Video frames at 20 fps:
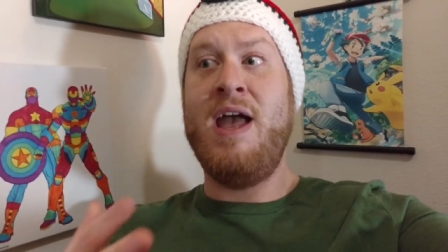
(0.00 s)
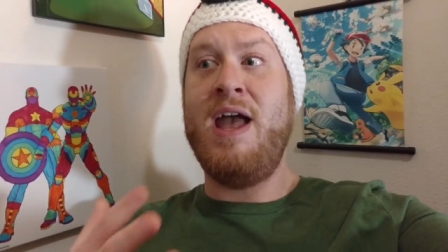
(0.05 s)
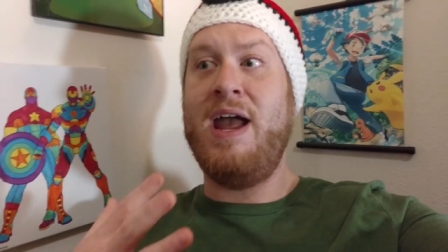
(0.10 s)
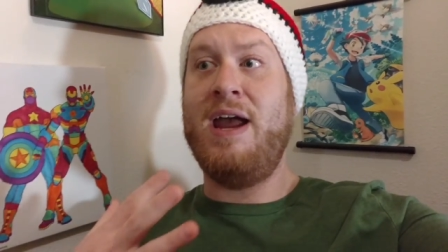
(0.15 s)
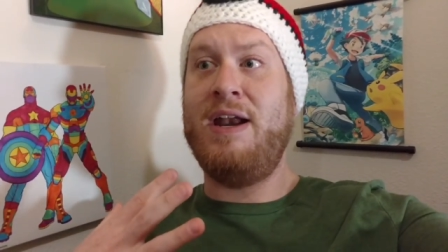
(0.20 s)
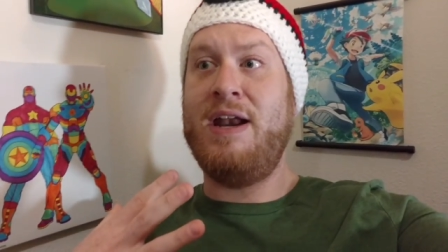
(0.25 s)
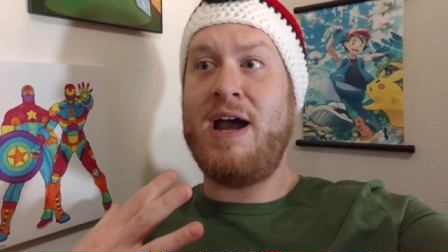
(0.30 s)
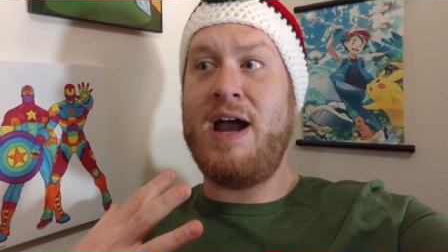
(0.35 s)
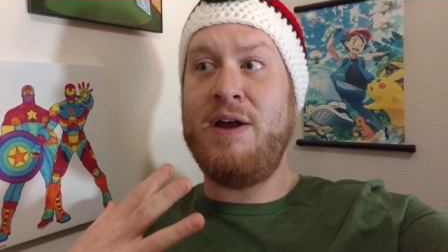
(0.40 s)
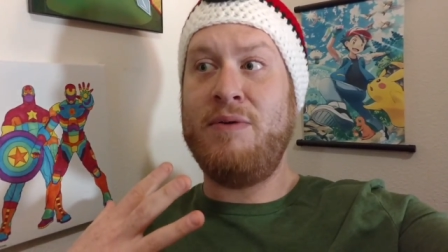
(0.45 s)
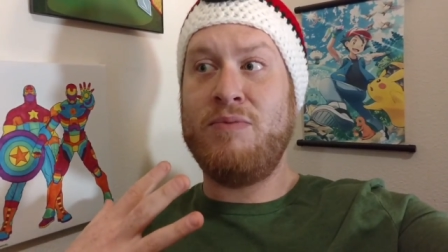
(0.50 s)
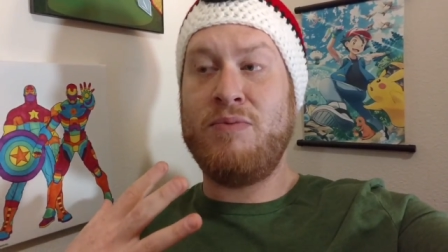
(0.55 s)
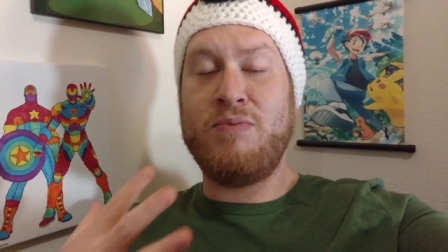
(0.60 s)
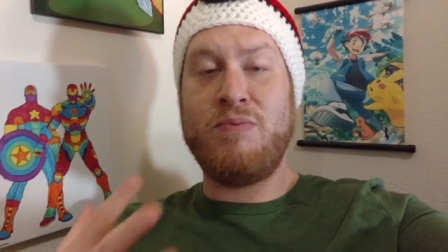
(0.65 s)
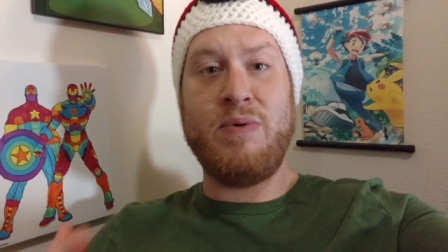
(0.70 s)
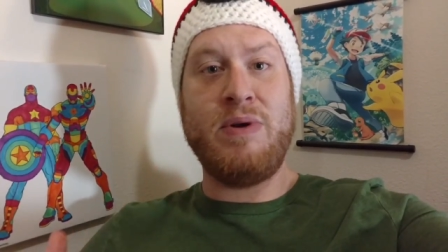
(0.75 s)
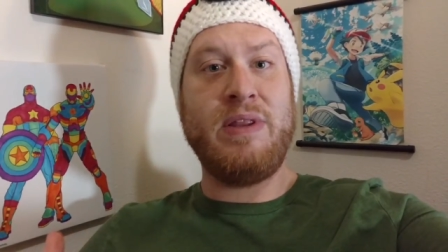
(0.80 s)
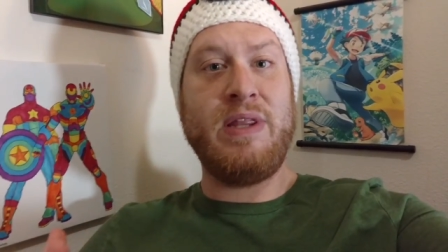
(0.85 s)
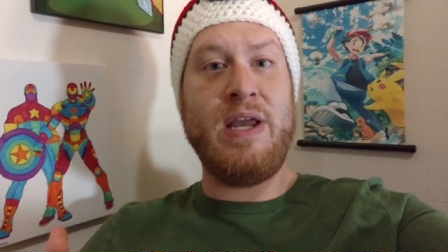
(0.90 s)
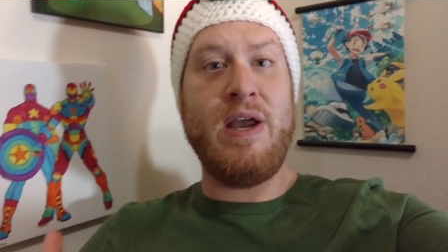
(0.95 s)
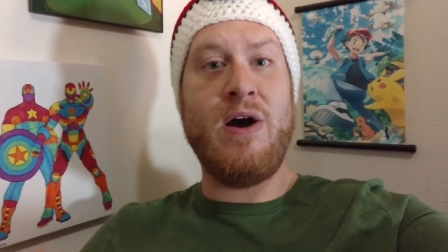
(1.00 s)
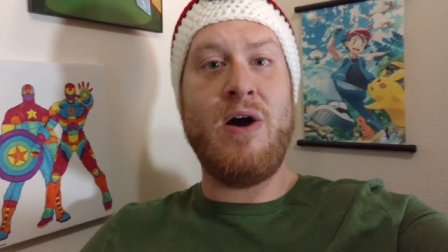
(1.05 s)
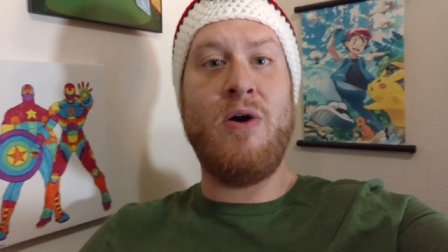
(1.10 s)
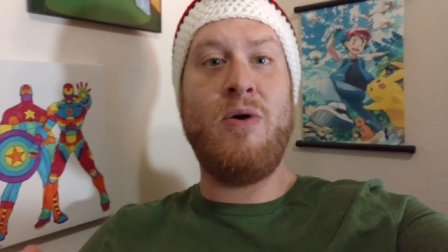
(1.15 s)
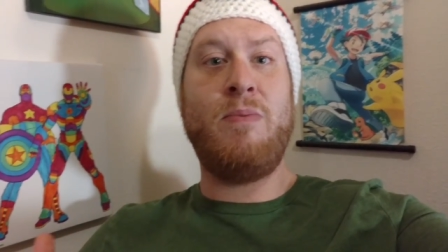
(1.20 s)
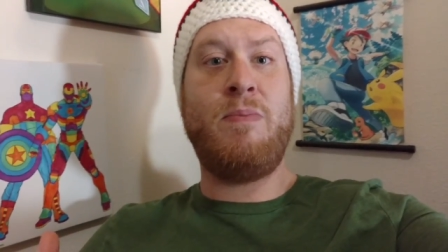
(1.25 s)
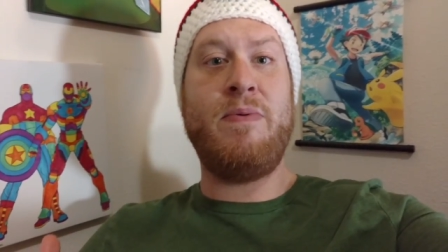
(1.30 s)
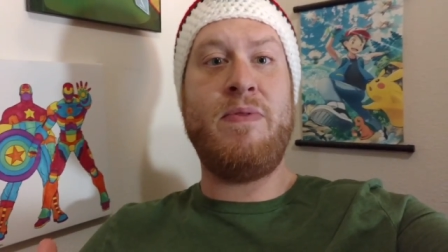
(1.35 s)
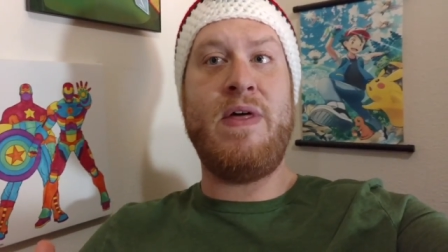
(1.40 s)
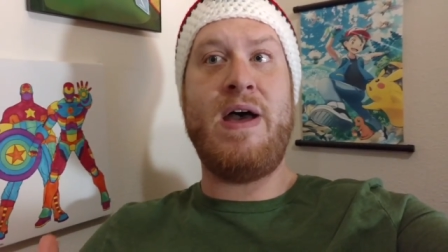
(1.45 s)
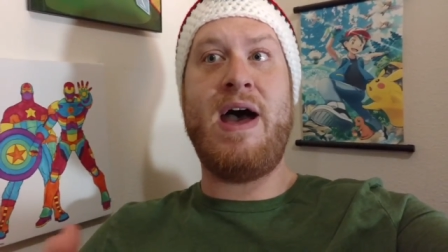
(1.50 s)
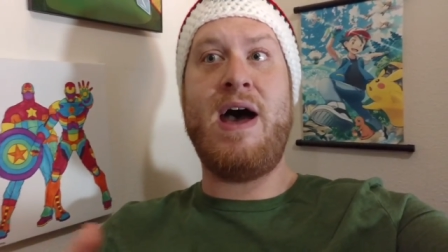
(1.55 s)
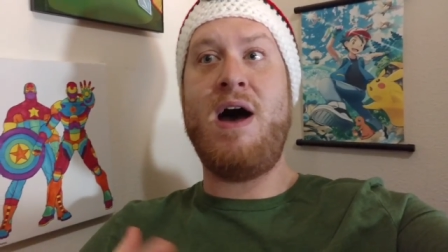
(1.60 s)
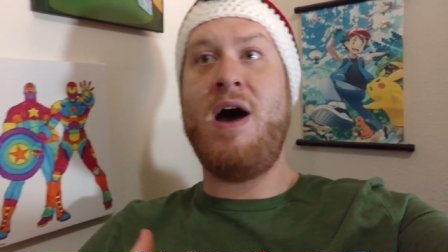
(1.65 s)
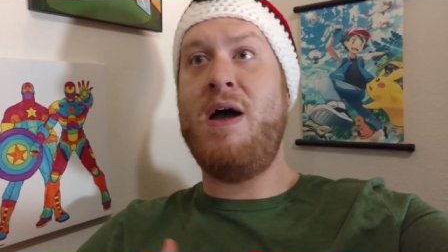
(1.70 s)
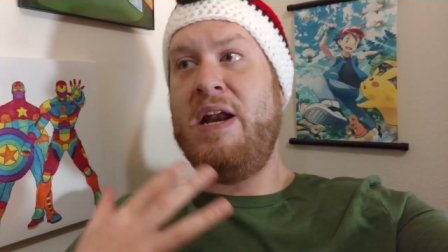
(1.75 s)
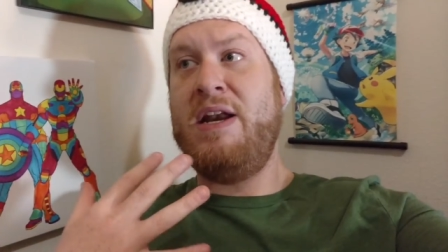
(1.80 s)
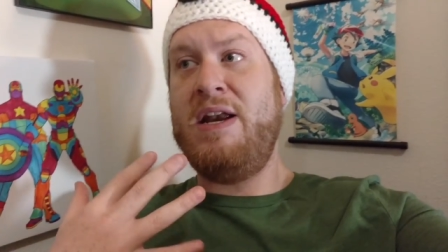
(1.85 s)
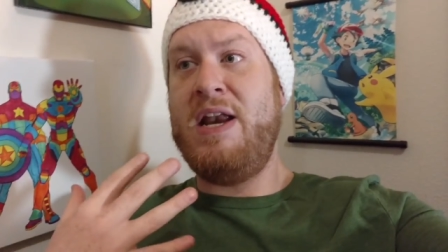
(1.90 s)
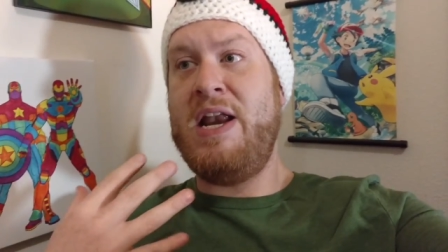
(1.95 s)
and I really hope
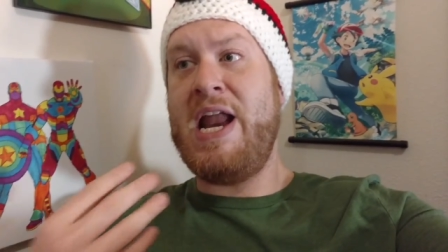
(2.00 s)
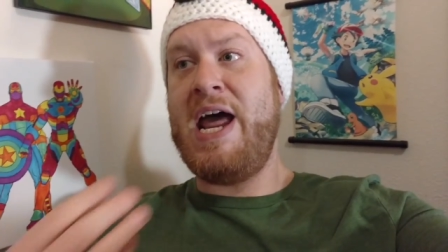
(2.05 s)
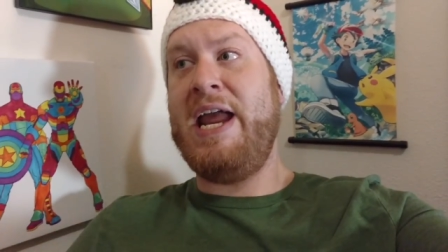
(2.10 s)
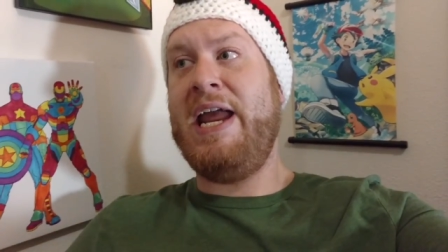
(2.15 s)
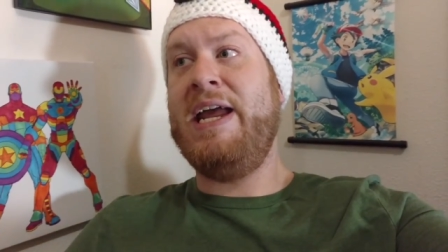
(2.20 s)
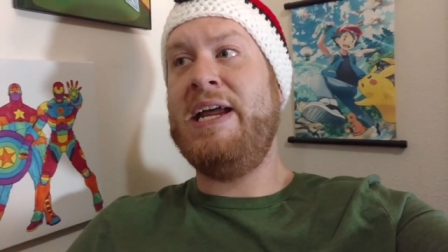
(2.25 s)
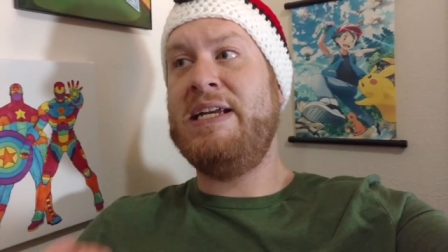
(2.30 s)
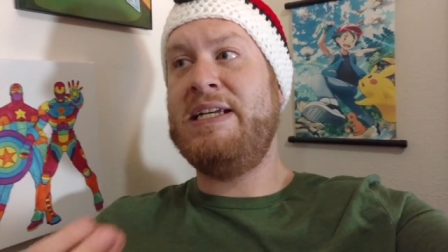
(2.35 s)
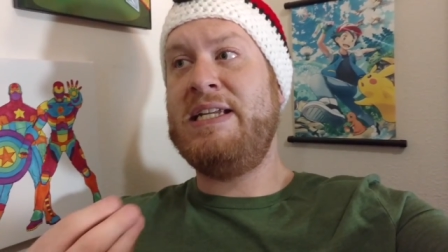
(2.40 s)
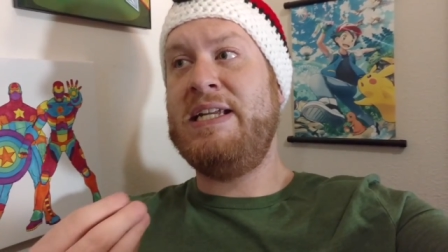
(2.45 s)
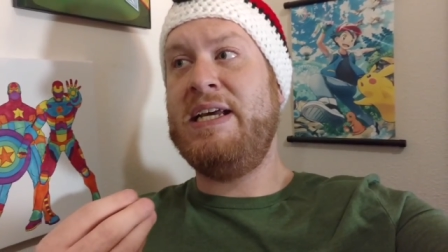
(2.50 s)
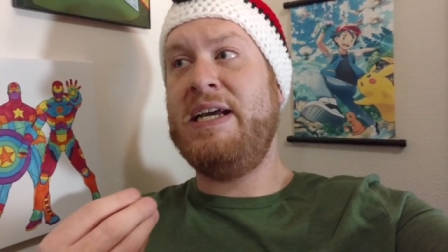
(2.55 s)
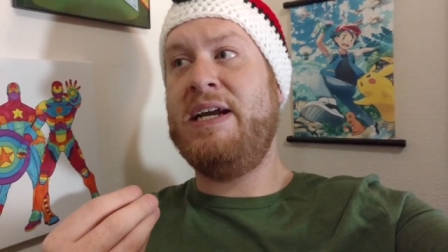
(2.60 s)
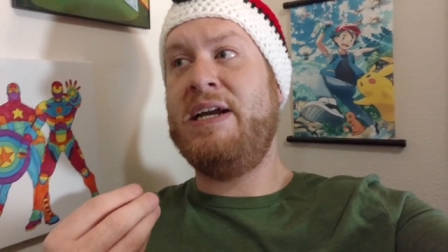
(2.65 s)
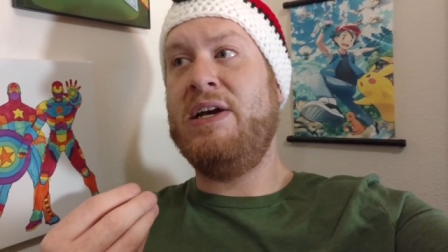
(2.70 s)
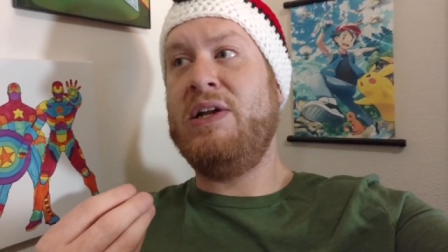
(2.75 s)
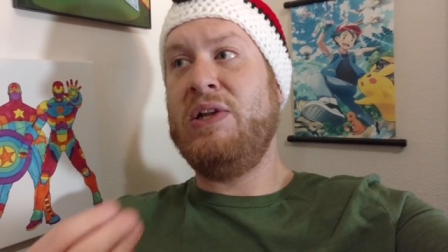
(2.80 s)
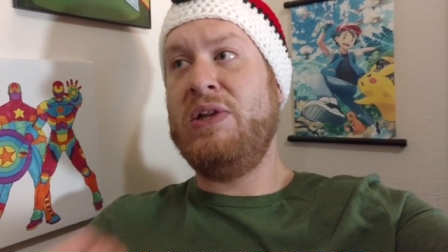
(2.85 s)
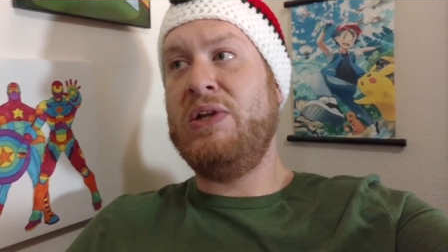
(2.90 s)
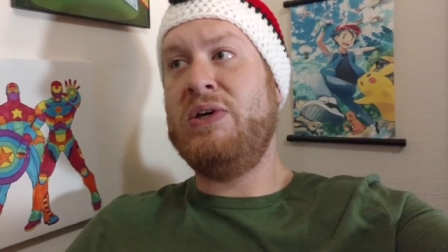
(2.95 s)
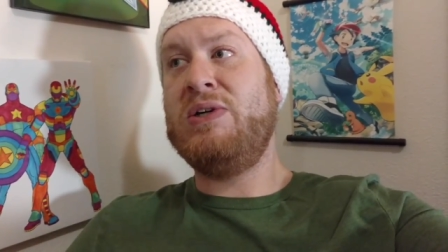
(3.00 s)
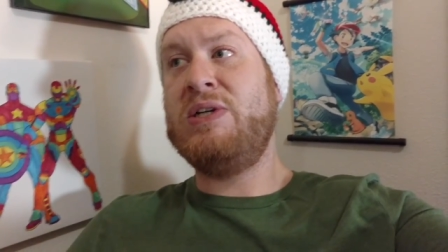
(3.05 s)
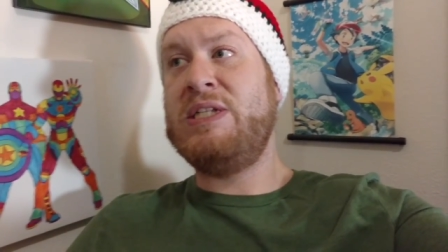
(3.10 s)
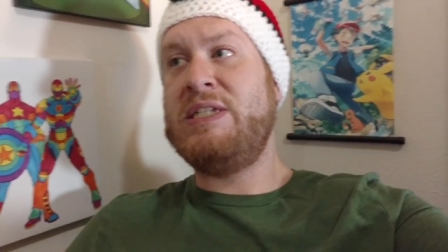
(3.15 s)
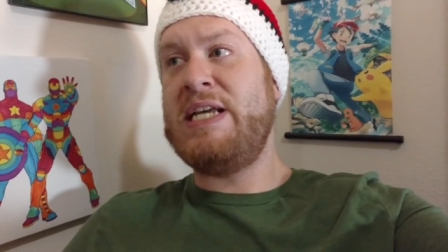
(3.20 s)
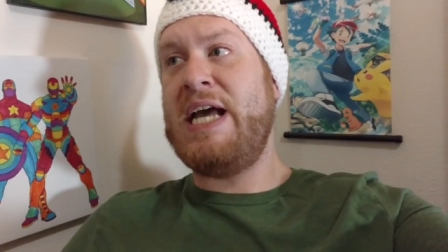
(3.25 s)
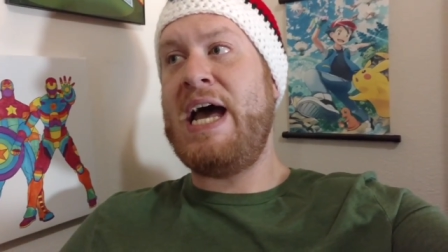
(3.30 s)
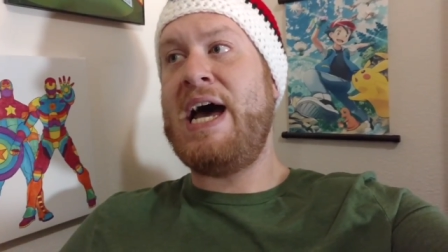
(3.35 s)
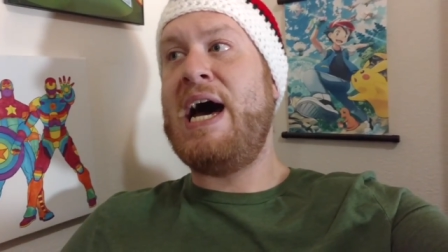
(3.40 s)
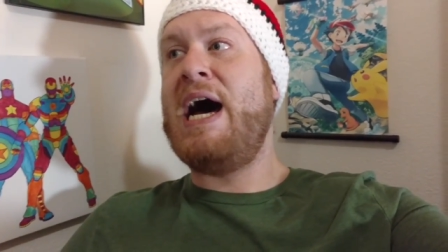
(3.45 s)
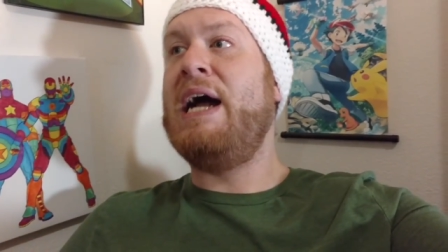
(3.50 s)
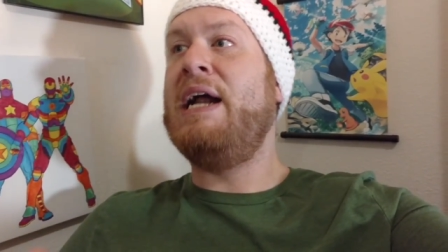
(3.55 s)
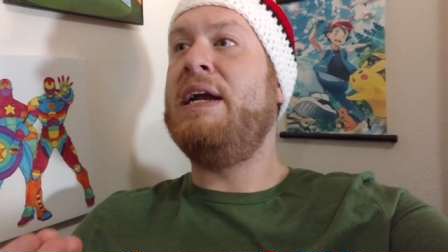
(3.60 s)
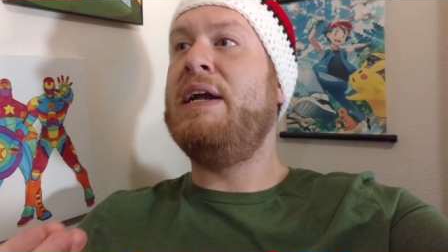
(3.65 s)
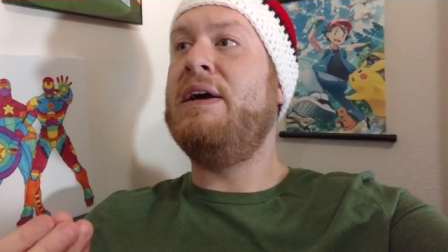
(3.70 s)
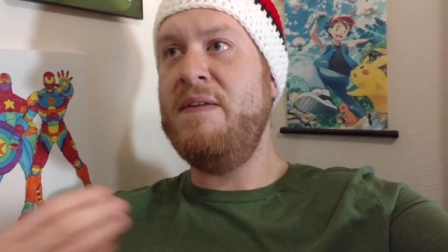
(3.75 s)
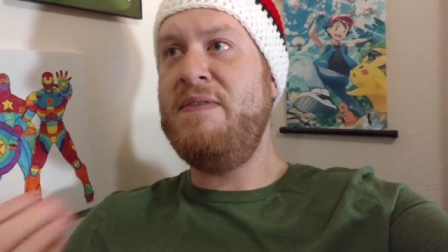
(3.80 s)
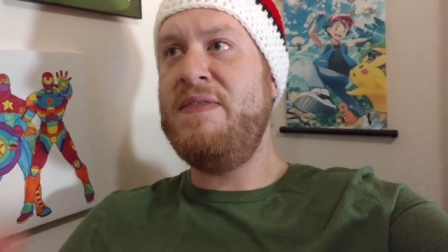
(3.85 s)
that Niantic looks at